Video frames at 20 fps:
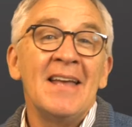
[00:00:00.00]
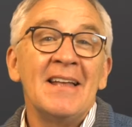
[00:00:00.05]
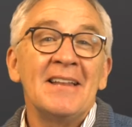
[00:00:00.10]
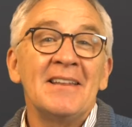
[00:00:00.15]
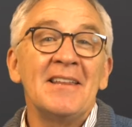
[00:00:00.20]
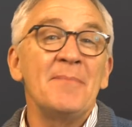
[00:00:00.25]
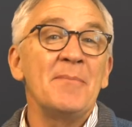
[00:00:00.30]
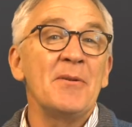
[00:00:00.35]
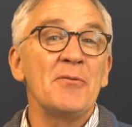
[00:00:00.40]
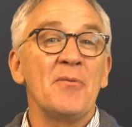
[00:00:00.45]

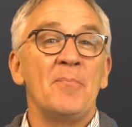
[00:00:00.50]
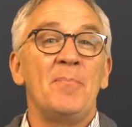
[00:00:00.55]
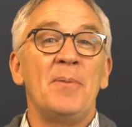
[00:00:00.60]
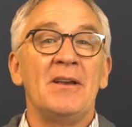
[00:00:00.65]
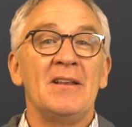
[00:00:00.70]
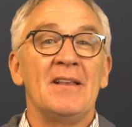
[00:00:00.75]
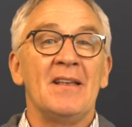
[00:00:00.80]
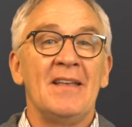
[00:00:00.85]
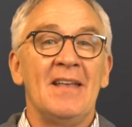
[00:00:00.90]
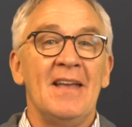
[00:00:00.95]
Let me
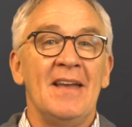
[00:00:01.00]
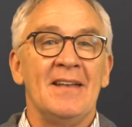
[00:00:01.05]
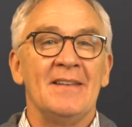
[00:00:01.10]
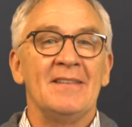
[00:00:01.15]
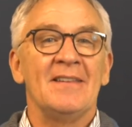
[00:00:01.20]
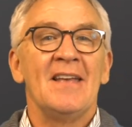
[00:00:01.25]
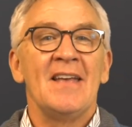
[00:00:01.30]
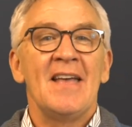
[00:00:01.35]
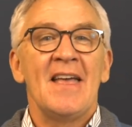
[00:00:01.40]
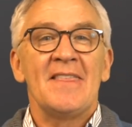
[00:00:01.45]
repeat
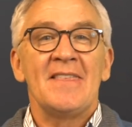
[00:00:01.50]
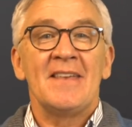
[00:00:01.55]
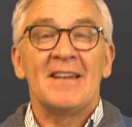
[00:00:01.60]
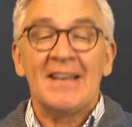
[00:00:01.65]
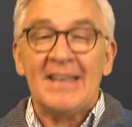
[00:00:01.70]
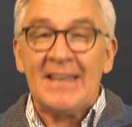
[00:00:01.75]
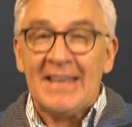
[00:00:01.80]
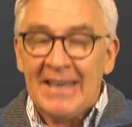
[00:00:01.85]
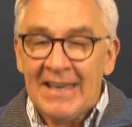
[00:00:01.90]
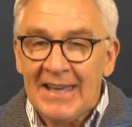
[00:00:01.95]
again that a
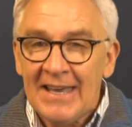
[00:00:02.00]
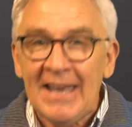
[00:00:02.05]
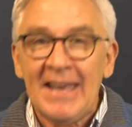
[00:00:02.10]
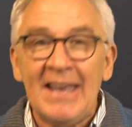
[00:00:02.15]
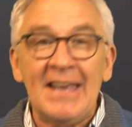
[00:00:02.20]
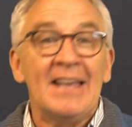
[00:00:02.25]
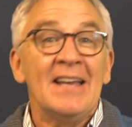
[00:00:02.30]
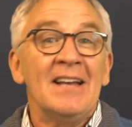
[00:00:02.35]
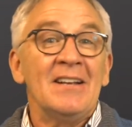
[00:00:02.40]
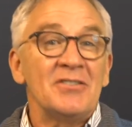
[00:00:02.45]

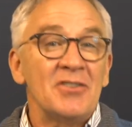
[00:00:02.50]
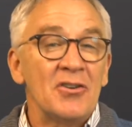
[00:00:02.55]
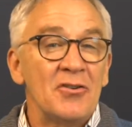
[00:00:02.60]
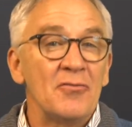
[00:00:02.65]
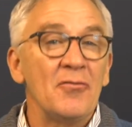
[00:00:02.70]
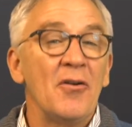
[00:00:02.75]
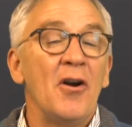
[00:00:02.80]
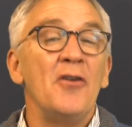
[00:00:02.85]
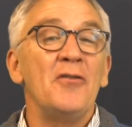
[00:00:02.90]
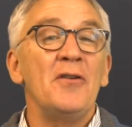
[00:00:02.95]
key to
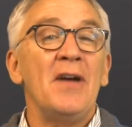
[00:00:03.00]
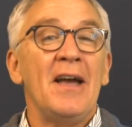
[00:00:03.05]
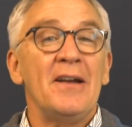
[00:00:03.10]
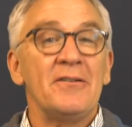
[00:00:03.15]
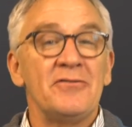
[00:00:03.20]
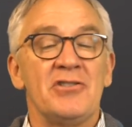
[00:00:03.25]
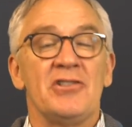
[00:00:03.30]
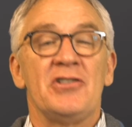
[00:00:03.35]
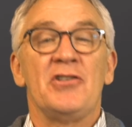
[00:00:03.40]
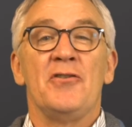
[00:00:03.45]
grow our
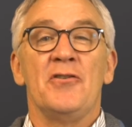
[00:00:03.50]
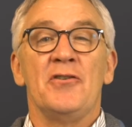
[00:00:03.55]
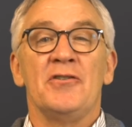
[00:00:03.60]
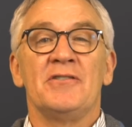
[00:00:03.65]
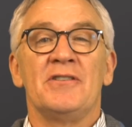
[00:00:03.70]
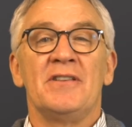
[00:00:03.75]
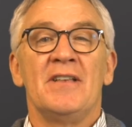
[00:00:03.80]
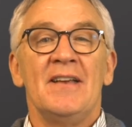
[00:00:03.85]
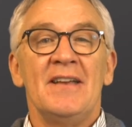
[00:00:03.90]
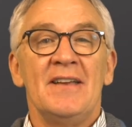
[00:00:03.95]

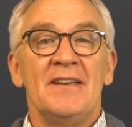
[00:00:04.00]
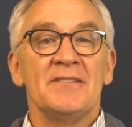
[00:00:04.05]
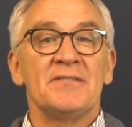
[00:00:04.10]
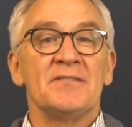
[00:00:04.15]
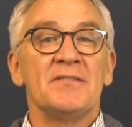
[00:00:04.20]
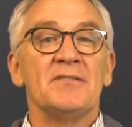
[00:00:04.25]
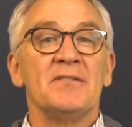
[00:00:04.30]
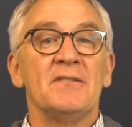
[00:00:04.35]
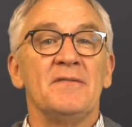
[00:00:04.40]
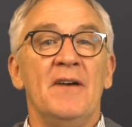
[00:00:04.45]
church is
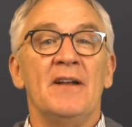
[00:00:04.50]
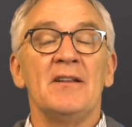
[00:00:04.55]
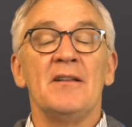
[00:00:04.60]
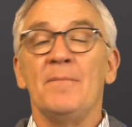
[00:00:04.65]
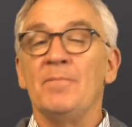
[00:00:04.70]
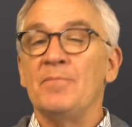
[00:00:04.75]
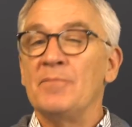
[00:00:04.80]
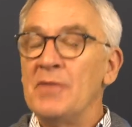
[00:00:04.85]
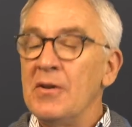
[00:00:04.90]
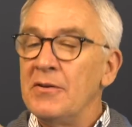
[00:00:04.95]
to
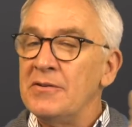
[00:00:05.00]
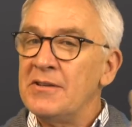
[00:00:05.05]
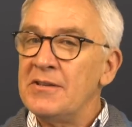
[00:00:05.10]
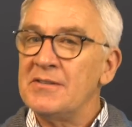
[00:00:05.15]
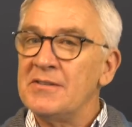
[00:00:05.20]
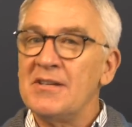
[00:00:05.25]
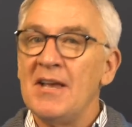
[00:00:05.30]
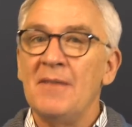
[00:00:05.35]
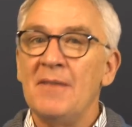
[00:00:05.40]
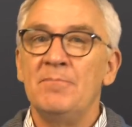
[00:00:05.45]
develop not
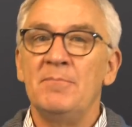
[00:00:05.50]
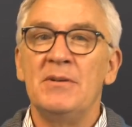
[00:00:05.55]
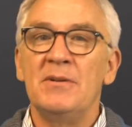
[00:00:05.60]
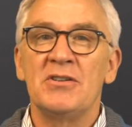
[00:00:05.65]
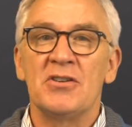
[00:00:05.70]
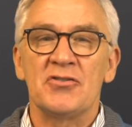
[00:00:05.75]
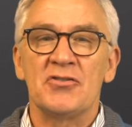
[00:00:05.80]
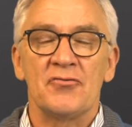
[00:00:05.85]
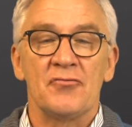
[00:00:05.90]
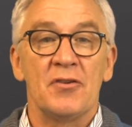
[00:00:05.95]
just our
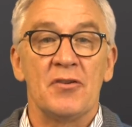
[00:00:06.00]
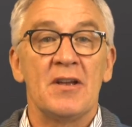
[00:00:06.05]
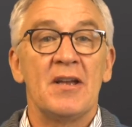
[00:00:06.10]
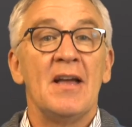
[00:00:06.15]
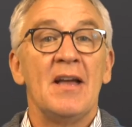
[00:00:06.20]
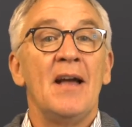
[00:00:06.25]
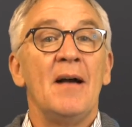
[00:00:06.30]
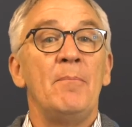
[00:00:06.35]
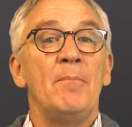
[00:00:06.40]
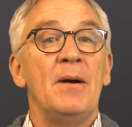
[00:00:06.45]
ministry,
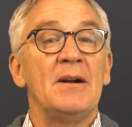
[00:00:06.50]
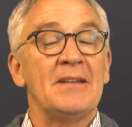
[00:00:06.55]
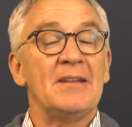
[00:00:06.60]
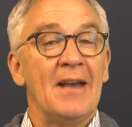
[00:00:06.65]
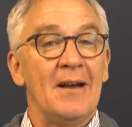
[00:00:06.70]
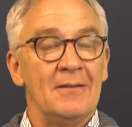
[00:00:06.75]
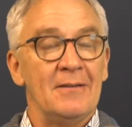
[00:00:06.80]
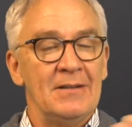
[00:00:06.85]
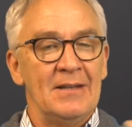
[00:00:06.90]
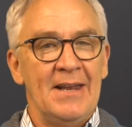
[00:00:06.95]
but
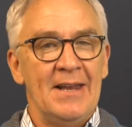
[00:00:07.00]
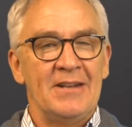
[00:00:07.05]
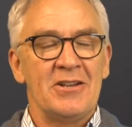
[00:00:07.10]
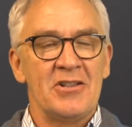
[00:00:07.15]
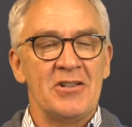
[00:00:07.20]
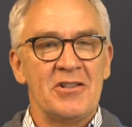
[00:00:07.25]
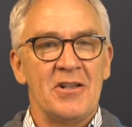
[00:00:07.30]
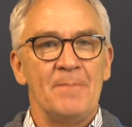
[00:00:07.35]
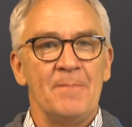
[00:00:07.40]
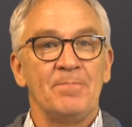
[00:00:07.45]
our
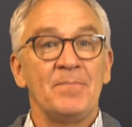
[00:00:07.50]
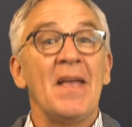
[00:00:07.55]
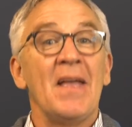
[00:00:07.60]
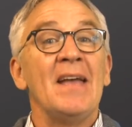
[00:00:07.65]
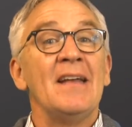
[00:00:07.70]
leadership.